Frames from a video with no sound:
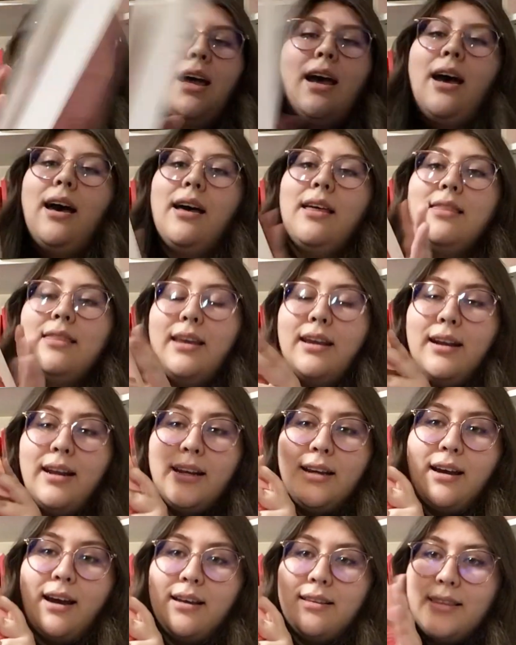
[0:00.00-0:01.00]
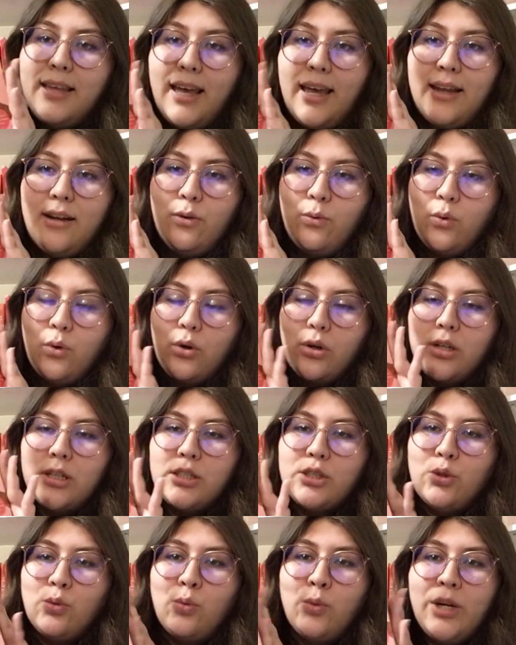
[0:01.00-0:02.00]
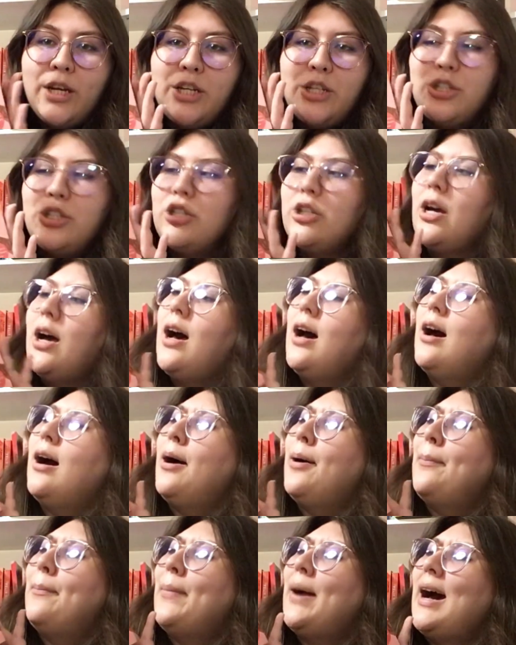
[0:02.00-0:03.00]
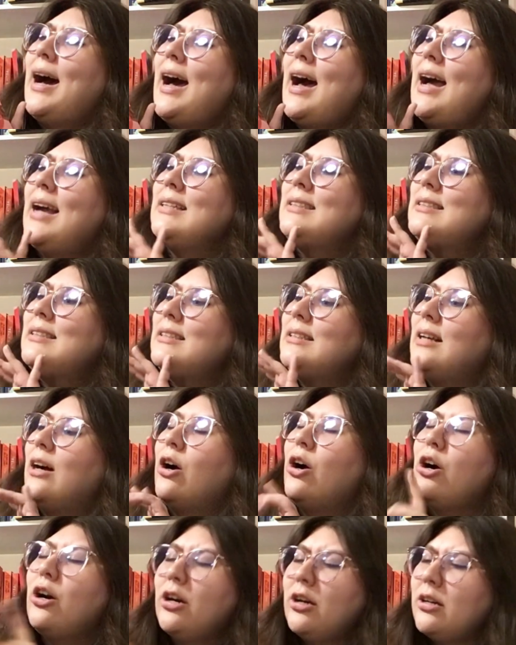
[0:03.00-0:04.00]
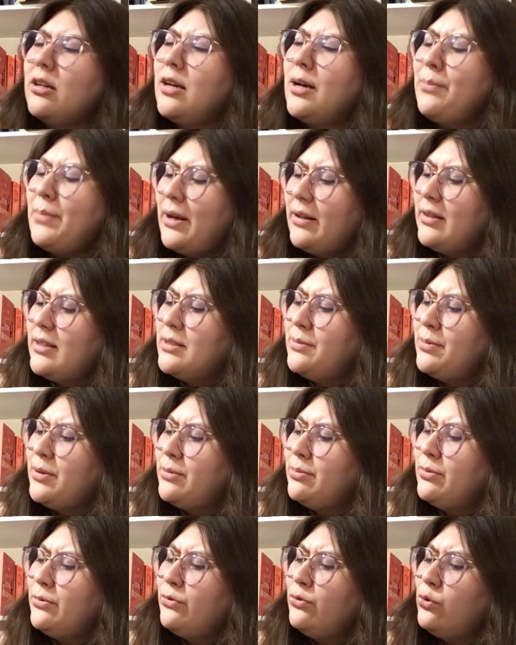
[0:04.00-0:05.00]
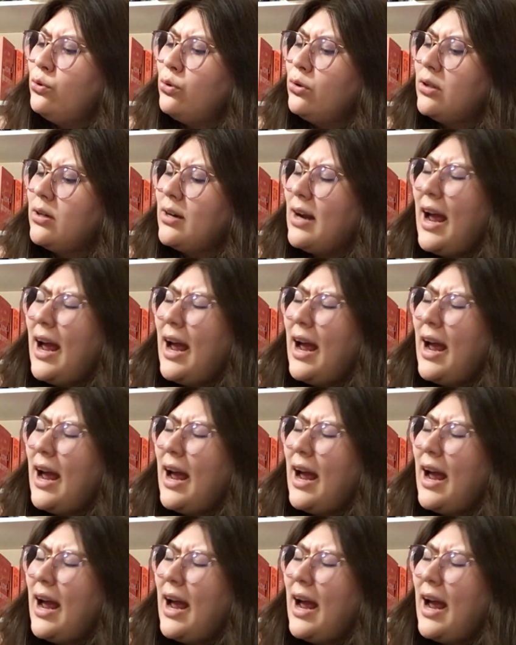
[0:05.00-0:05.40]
Then I got The Henna Wars, which I heard about this book before.